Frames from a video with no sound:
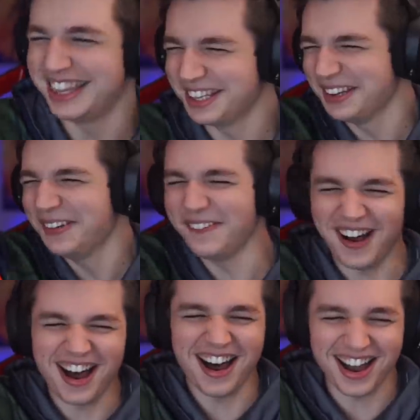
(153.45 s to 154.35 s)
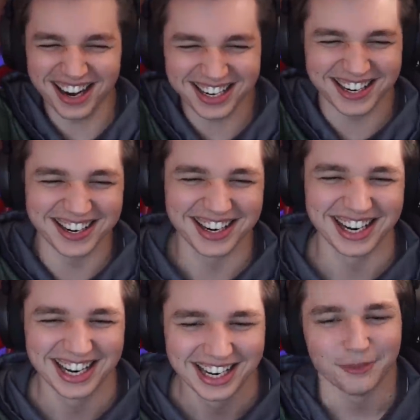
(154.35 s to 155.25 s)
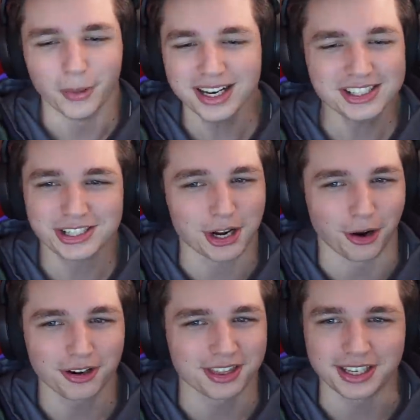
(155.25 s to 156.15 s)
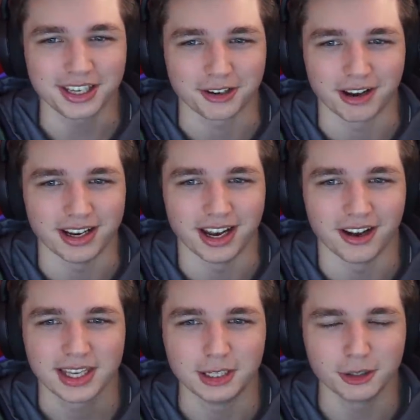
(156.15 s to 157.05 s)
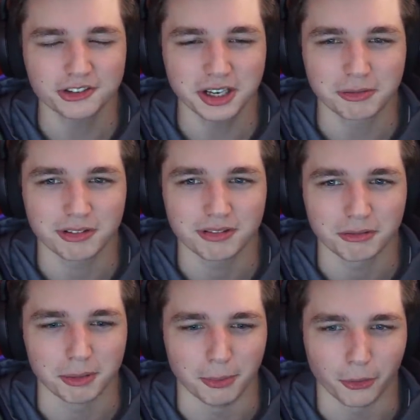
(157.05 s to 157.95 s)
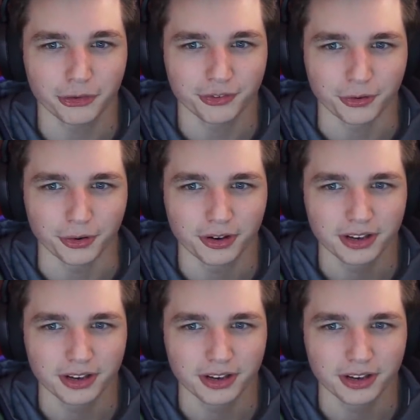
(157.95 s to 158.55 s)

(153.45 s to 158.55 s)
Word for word: the walk. What is Scar thinking right now? He looks like remorseful.